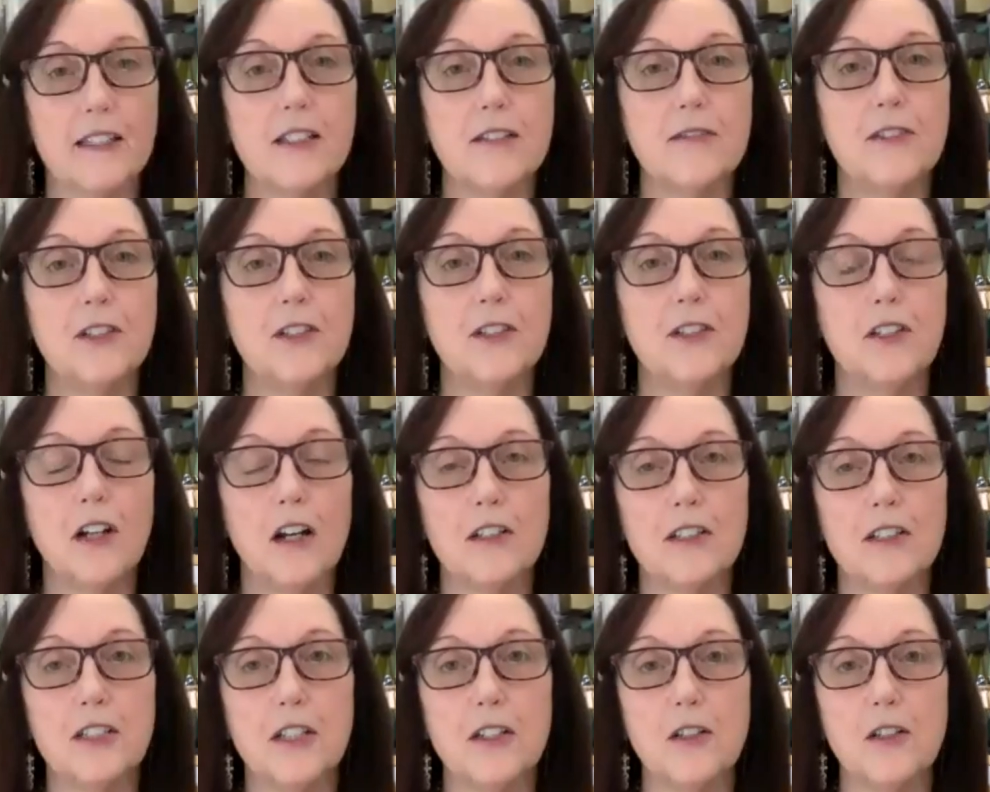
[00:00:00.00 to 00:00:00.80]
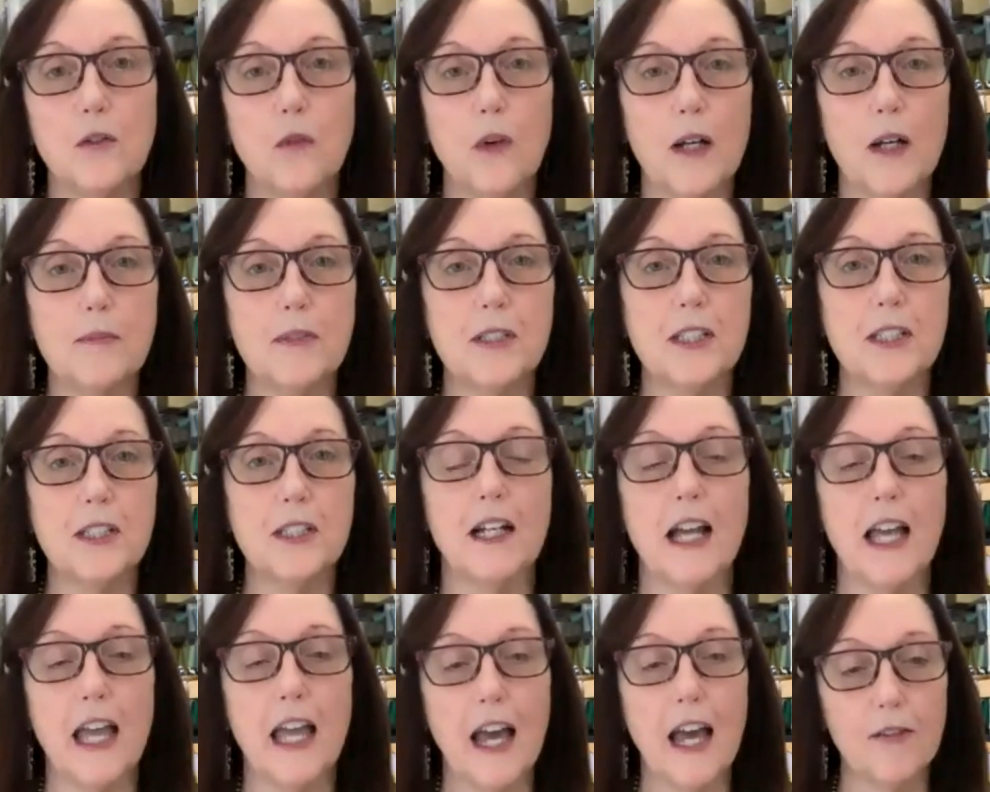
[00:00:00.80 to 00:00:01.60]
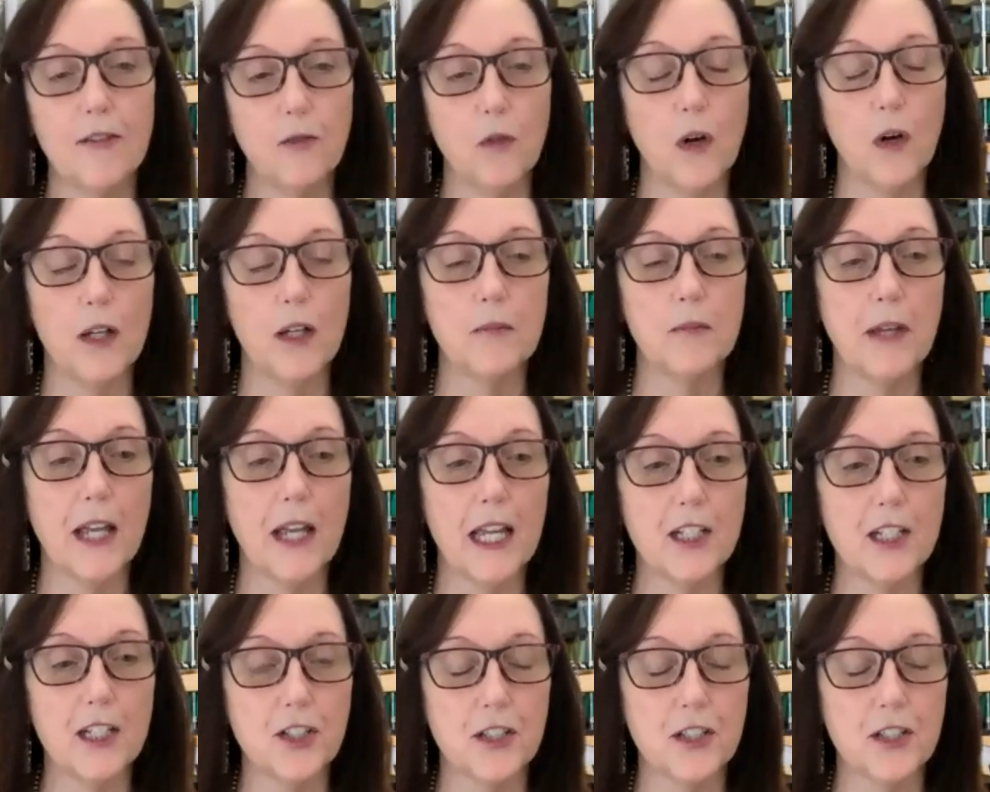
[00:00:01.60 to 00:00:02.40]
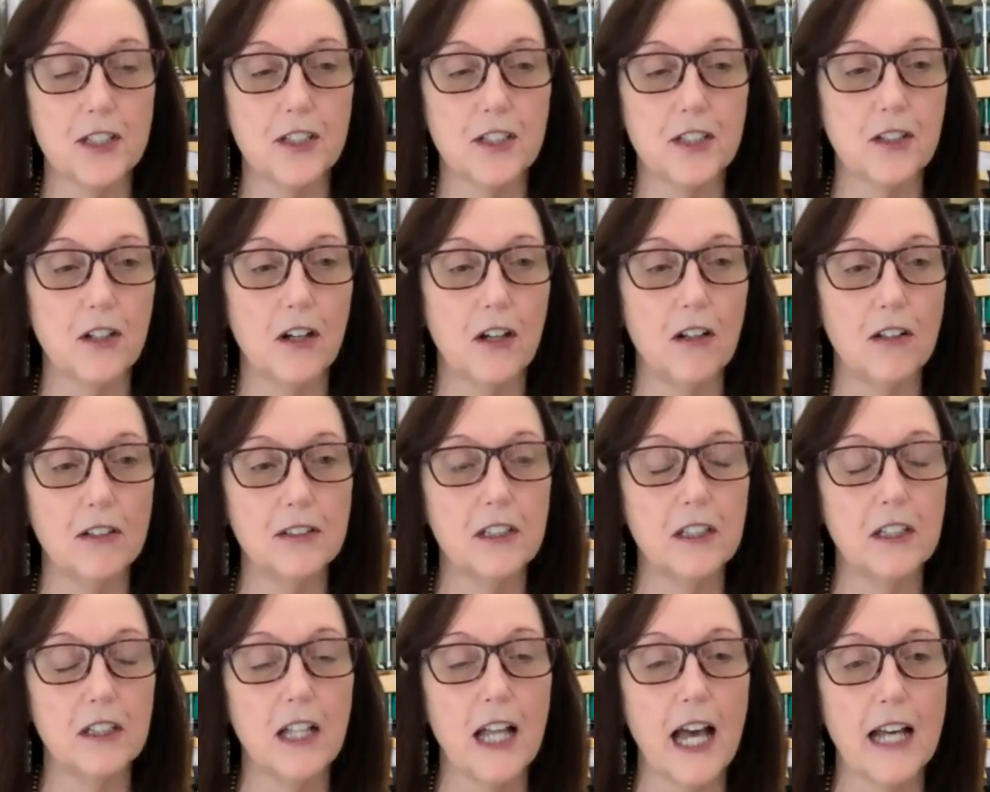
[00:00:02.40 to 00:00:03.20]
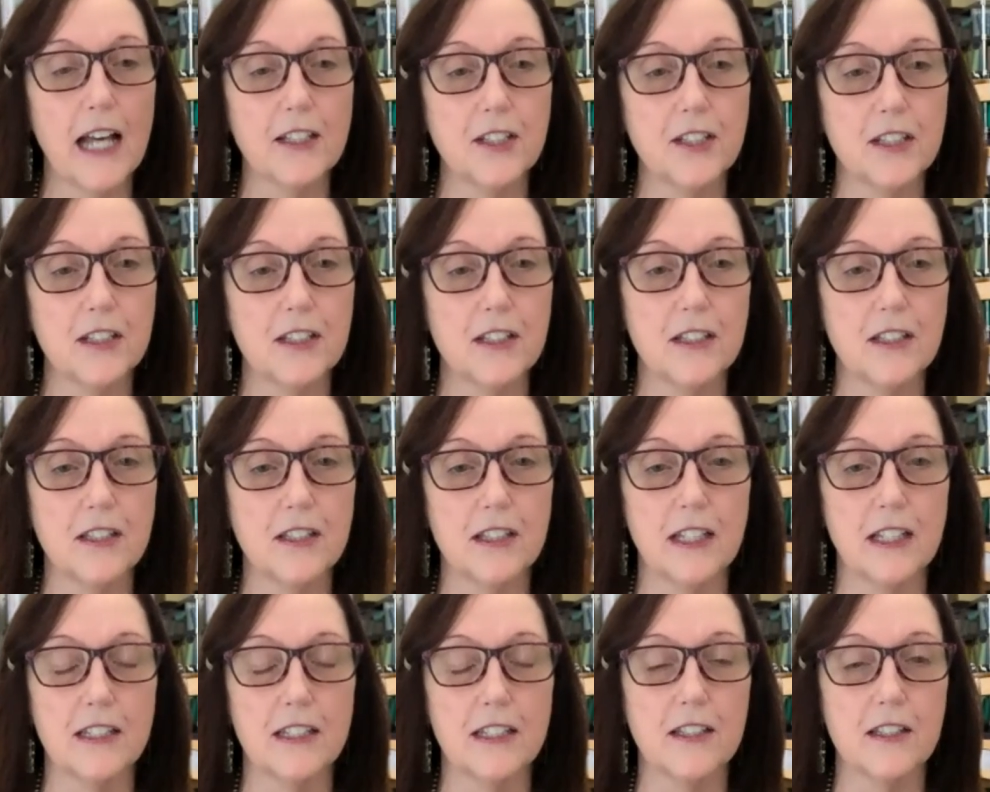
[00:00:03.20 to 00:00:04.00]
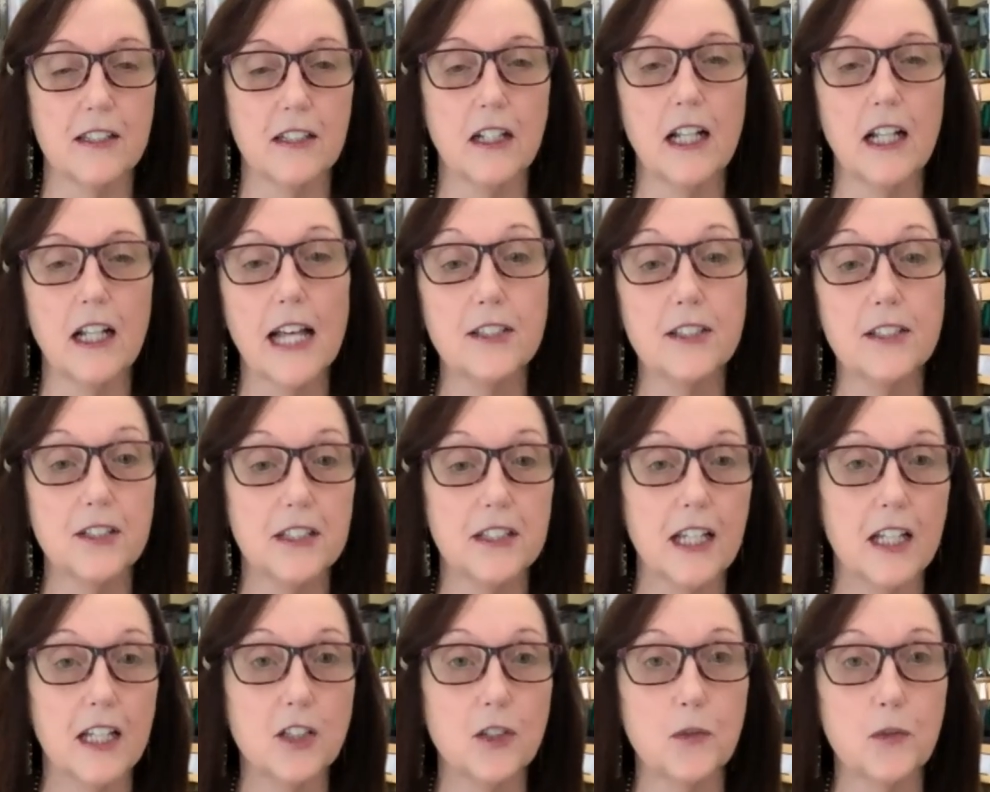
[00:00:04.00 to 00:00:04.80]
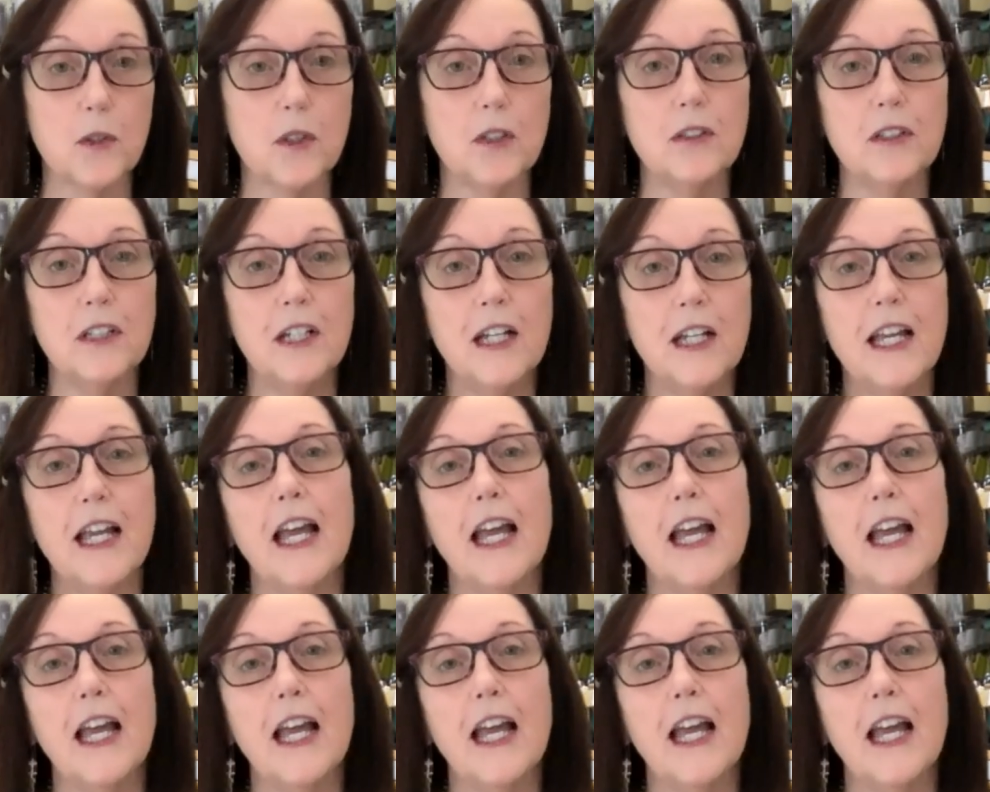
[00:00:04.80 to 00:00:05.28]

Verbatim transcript: if you go to the website, I have one page that's called classes and class schedule.